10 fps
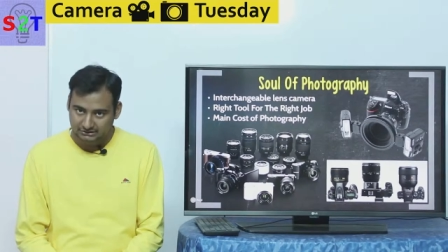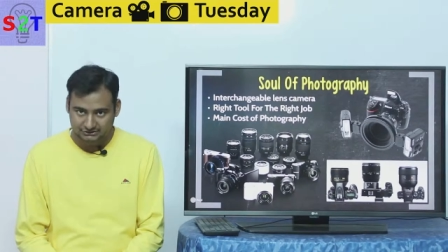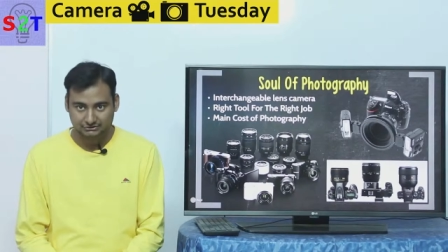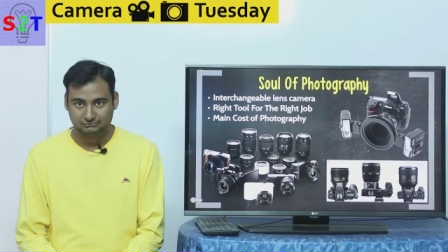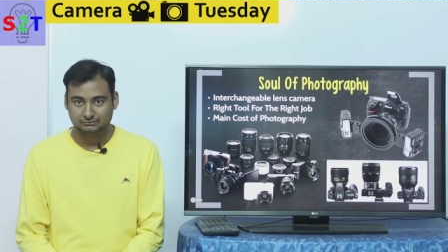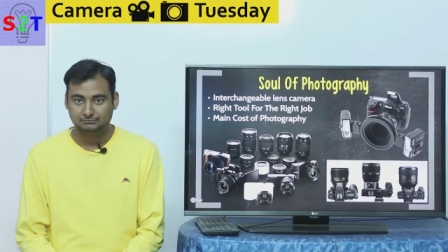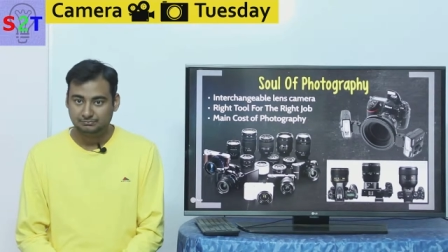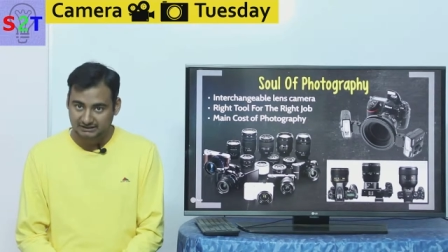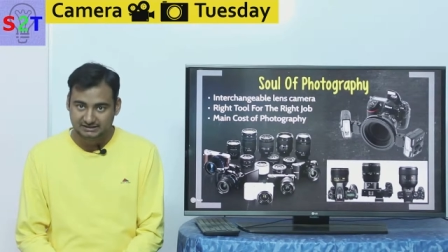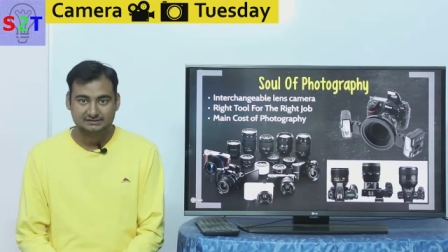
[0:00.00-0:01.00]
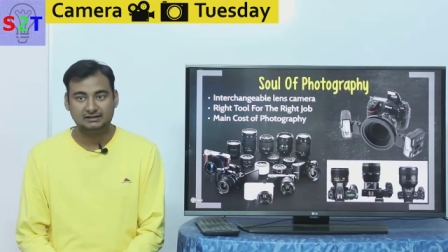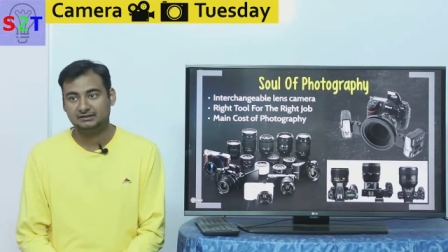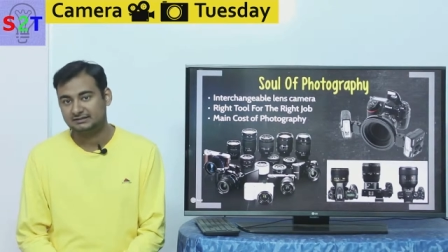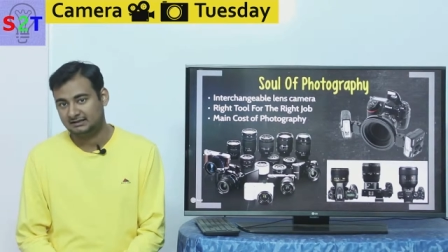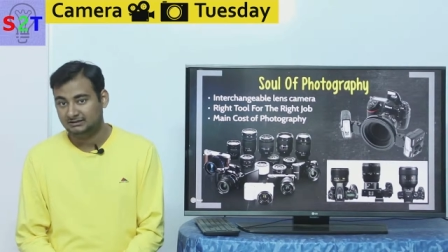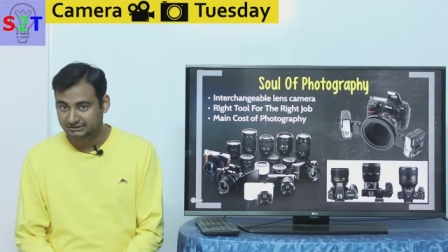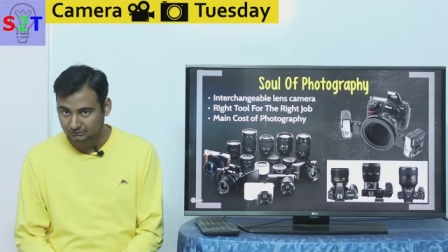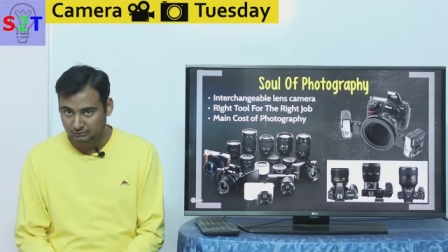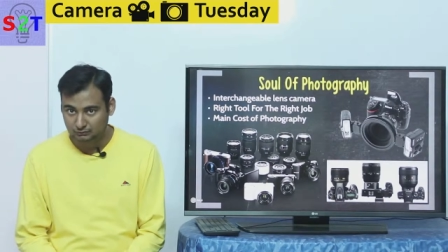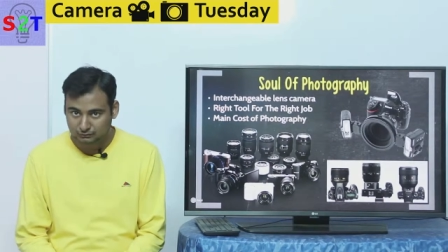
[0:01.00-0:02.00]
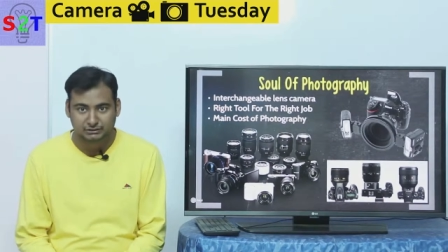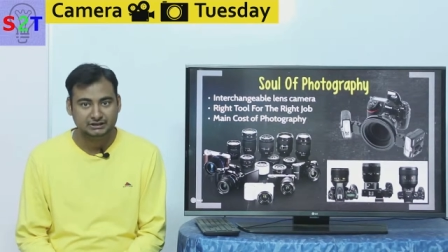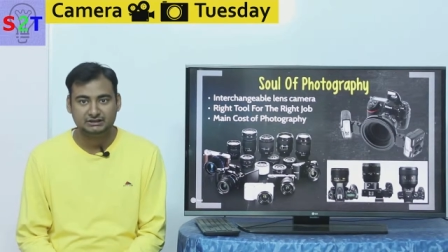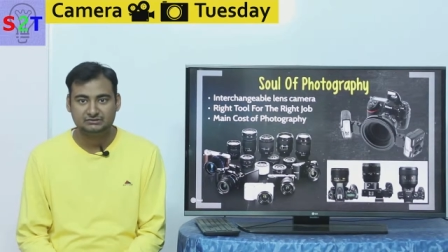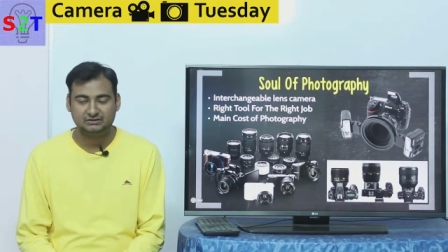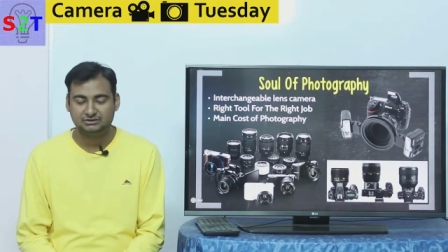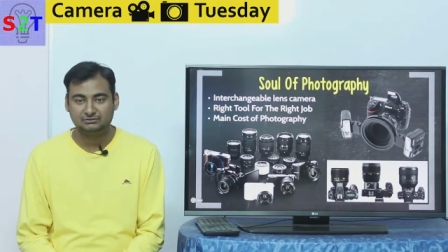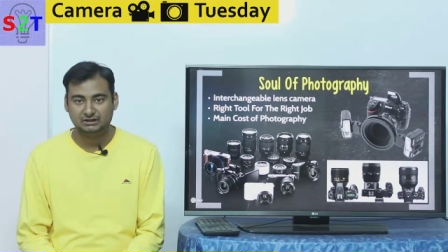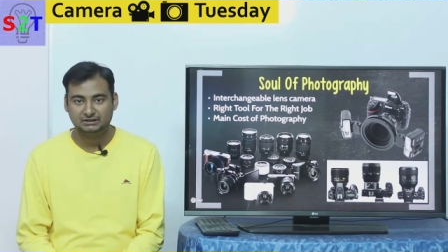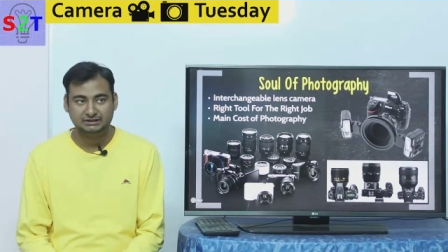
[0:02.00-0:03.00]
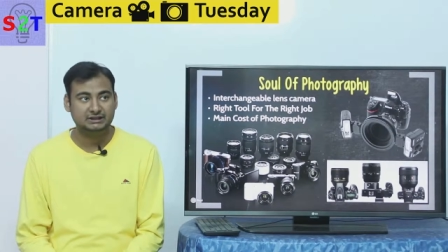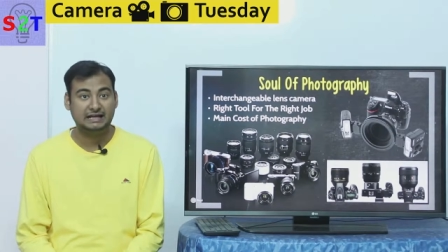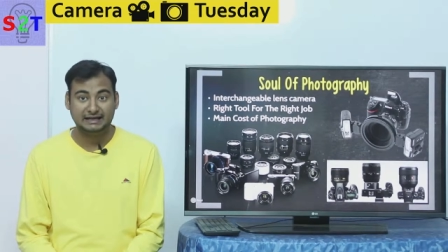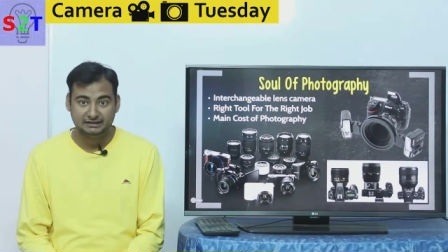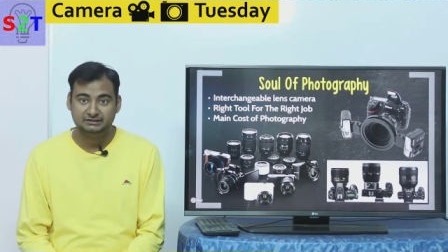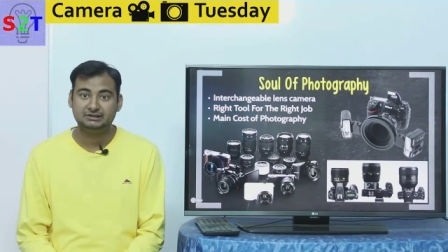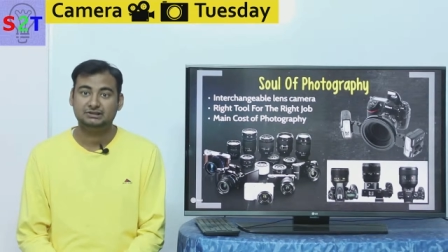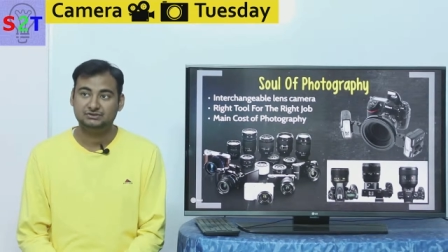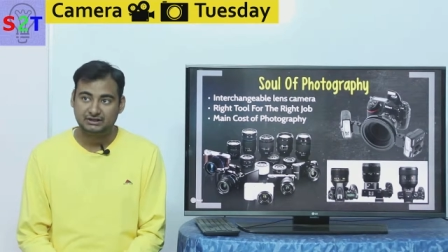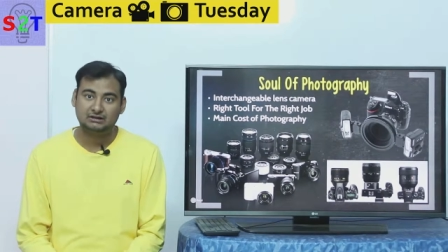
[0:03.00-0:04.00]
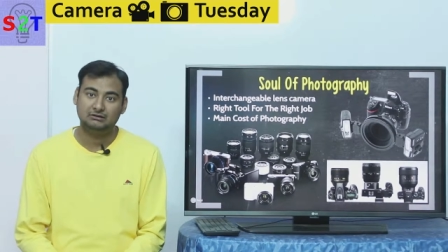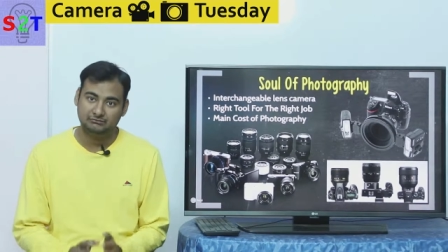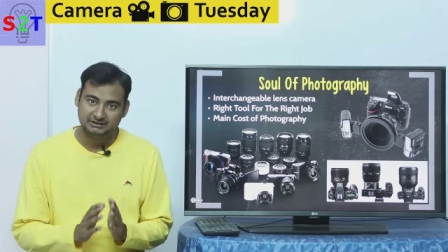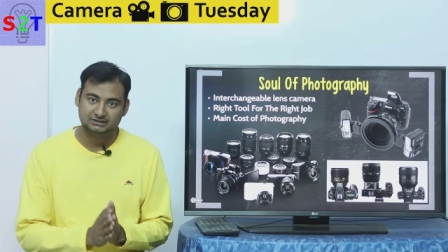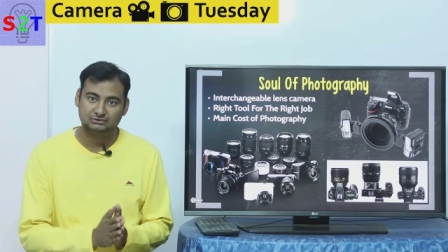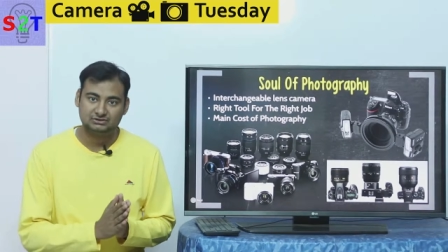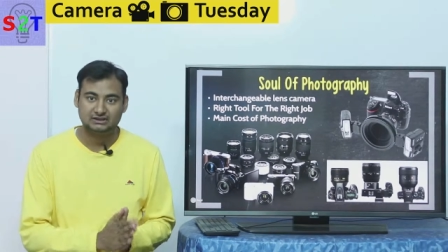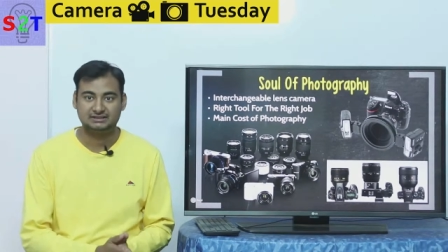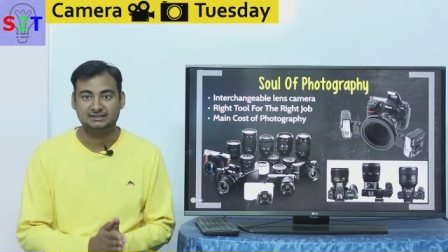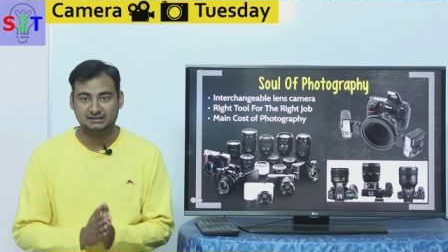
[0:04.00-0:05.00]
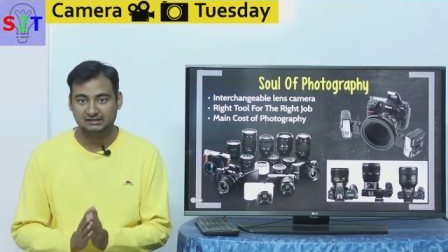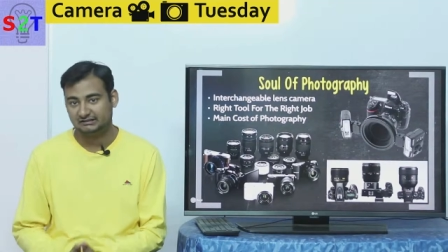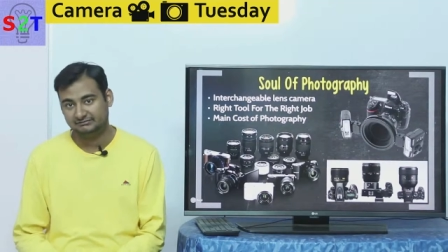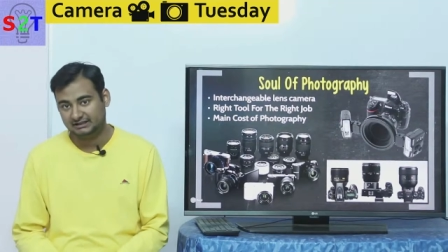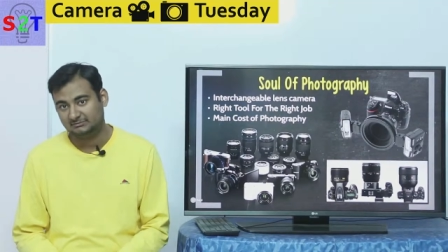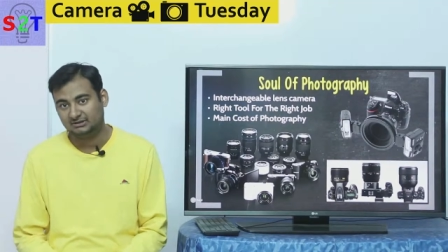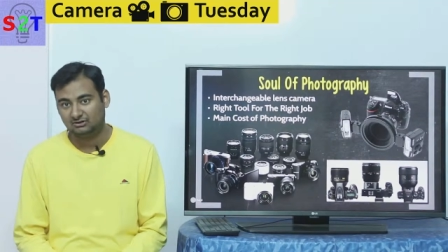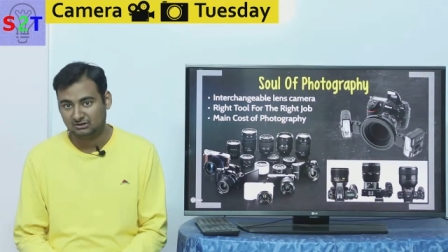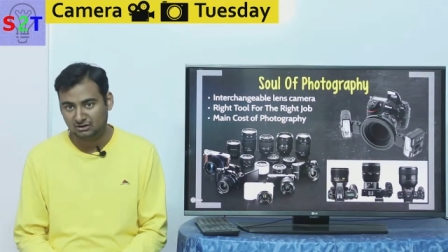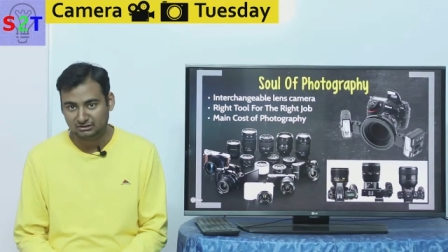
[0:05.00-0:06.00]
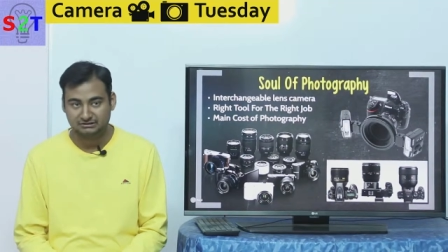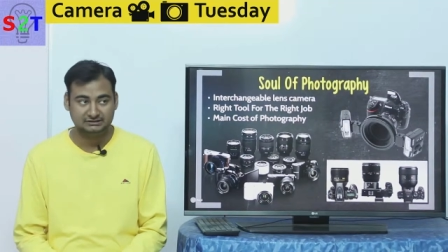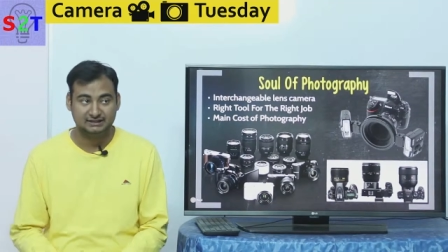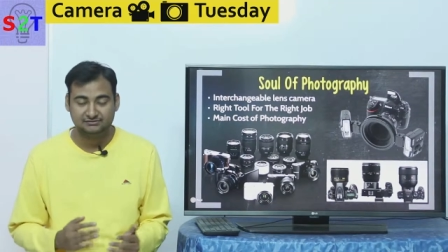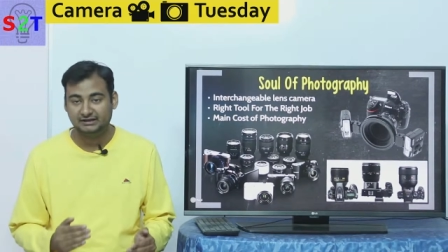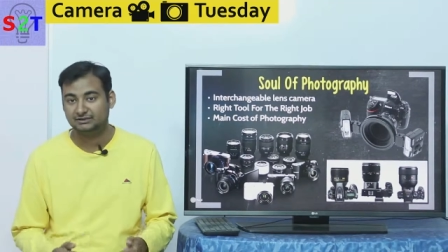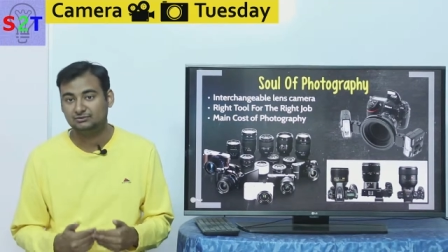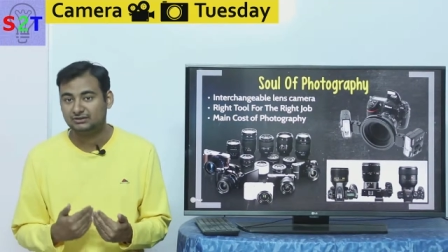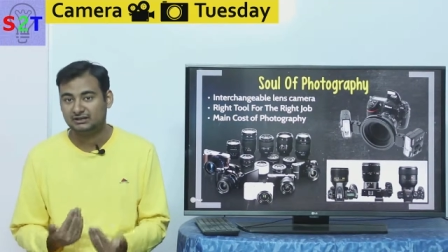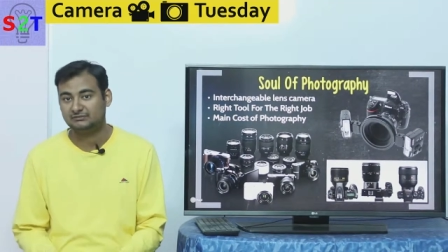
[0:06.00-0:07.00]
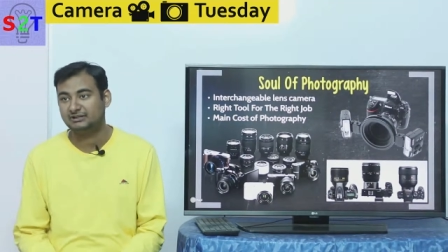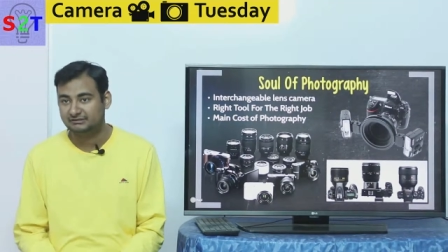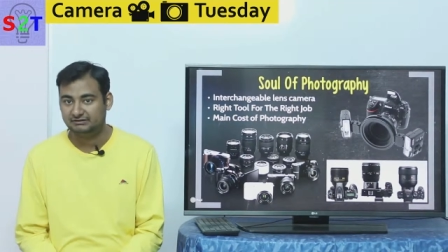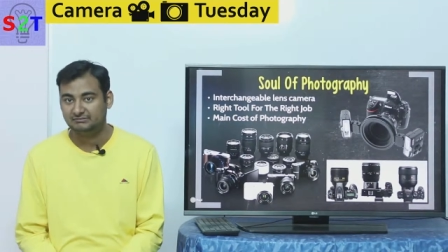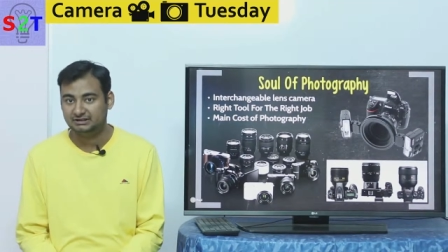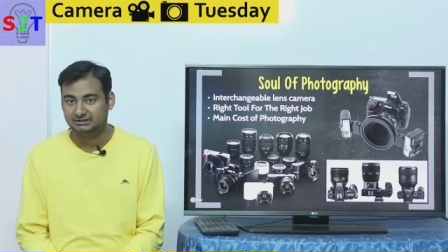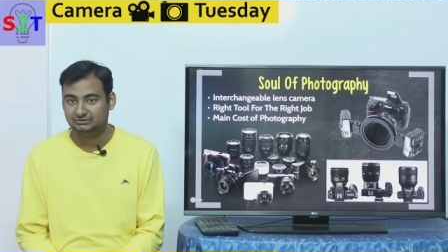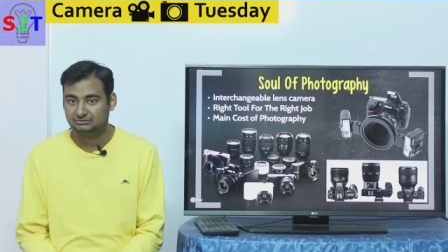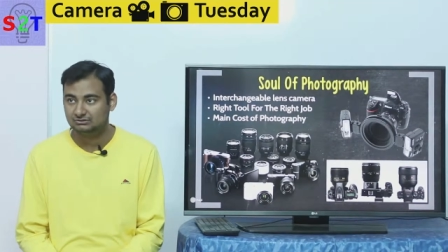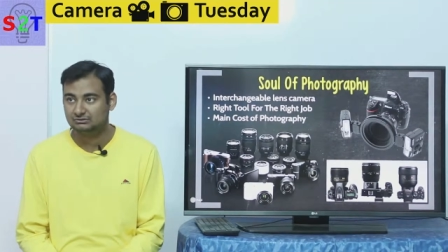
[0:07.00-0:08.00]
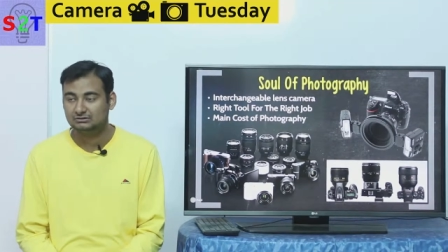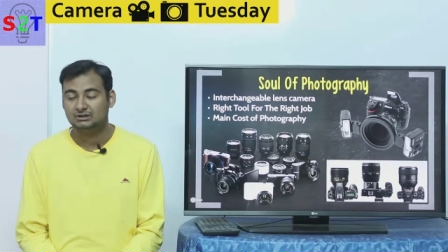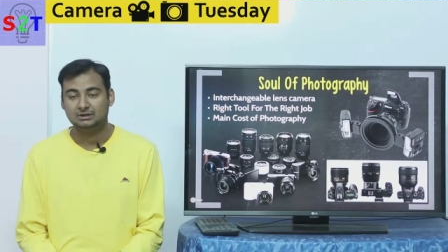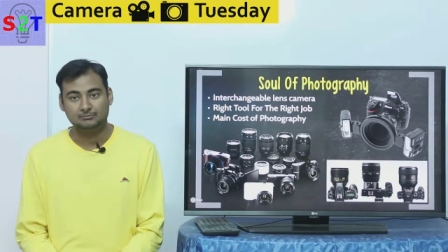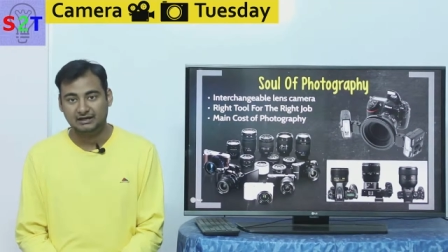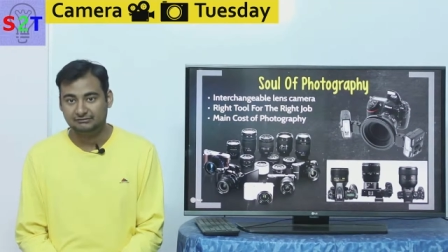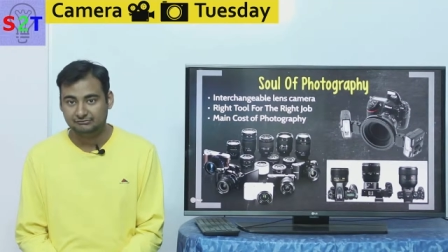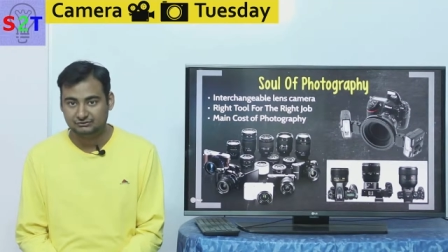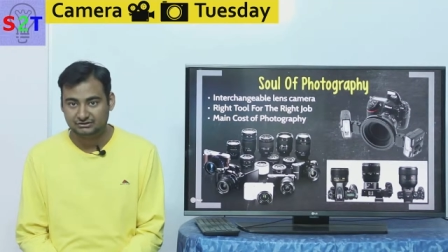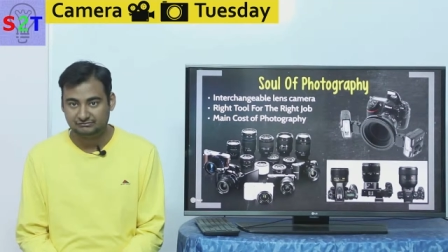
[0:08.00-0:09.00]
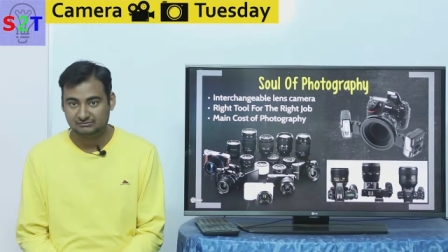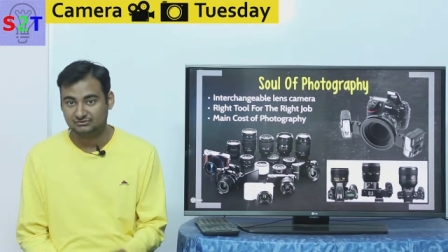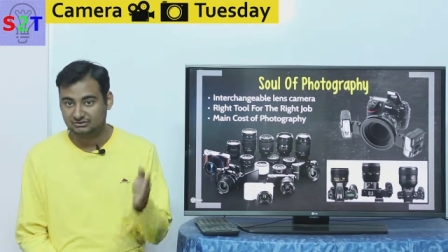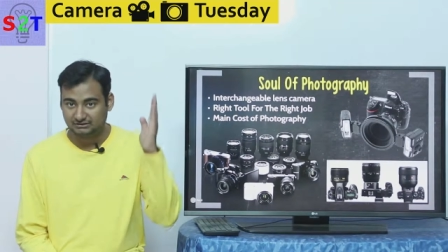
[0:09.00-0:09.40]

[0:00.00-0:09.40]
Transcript: urge you please understand your own needs what you're gonna need and check whether those lenses are available or not that's why i don't recommend everybody to go buy Films.